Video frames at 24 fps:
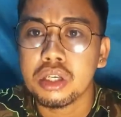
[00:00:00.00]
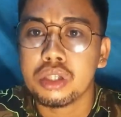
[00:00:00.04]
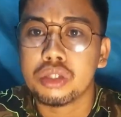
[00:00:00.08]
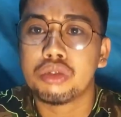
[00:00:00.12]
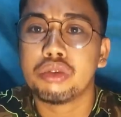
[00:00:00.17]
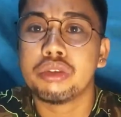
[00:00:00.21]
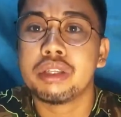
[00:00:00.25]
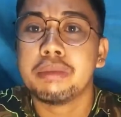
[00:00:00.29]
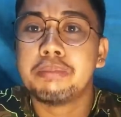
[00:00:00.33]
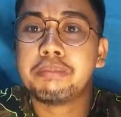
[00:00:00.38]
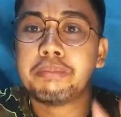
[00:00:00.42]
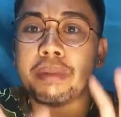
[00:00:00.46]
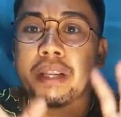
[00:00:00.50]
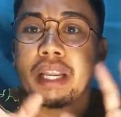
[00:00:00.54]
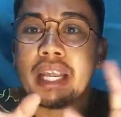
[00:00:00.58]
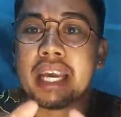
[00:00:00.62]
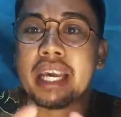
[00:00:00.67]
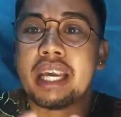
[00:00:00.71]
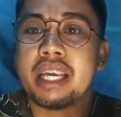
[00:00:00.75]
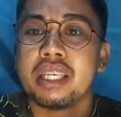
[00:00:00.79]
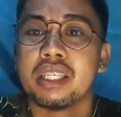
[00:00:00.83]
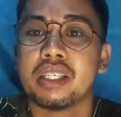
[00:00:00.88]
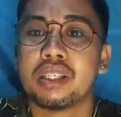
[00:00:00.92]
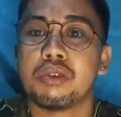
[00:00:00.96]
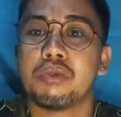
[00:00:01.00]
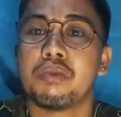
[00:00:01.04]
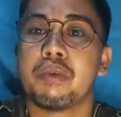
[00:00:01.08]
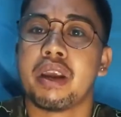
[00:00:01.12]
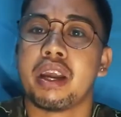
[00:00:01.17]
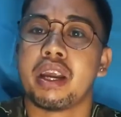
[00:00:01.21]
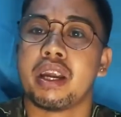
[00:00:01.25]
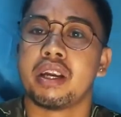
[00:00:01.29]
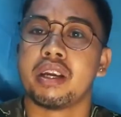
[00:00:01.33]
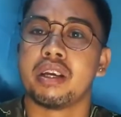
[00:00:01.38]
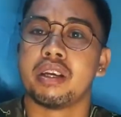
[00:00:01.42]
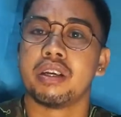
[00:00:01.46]
to the place
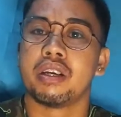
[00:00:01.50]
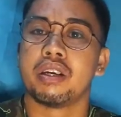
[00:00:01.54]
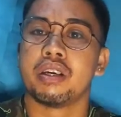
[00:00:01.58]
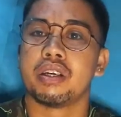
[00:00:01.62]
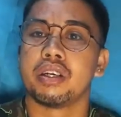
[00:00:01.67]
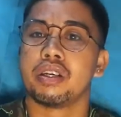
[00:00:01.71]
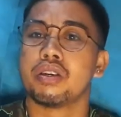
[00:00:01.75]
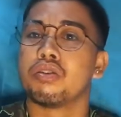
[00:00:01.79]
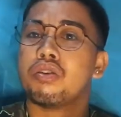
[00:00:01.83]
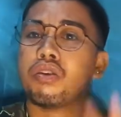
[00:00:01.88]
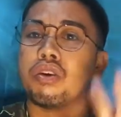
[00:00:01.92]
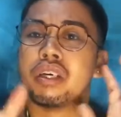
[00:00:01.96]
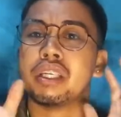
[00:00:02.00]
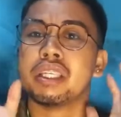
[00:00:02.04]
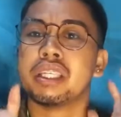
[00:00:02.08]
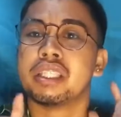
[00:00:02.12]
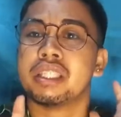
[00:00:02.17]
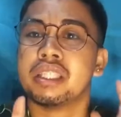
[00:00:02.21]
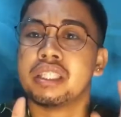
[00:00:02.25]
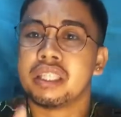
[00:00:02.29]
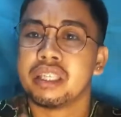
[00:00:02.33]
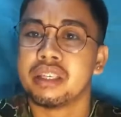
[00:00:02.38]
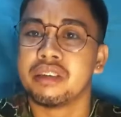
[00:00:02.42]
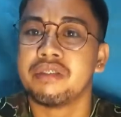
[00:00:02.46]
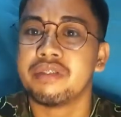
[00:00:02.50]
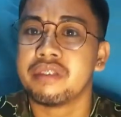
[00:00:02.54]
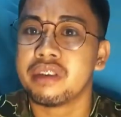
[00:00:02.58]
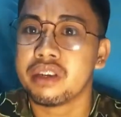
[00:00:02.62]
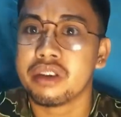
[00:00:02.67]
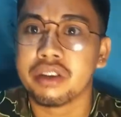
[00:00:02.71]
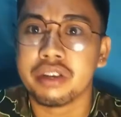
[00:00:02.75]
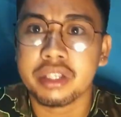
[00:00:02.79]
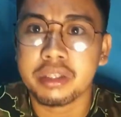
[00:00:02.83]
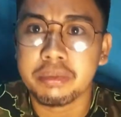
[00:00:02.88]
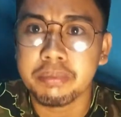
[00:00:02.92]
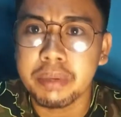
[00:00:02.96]
where you're going to deliver
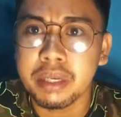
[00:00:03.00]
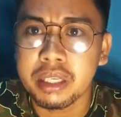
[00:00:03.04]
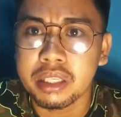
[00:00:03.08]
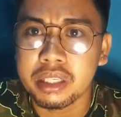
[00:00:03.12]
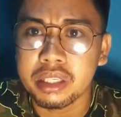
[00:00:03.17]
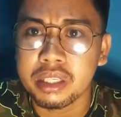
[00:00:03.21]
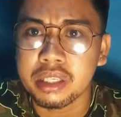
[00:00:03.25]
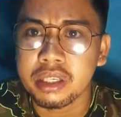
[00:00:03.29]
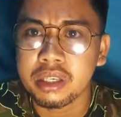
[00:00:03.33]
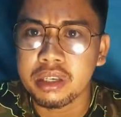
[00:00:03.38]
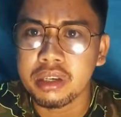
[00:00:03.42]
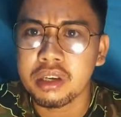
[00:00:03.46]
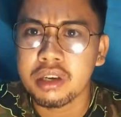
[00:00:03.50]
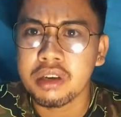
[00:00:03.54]
your speech.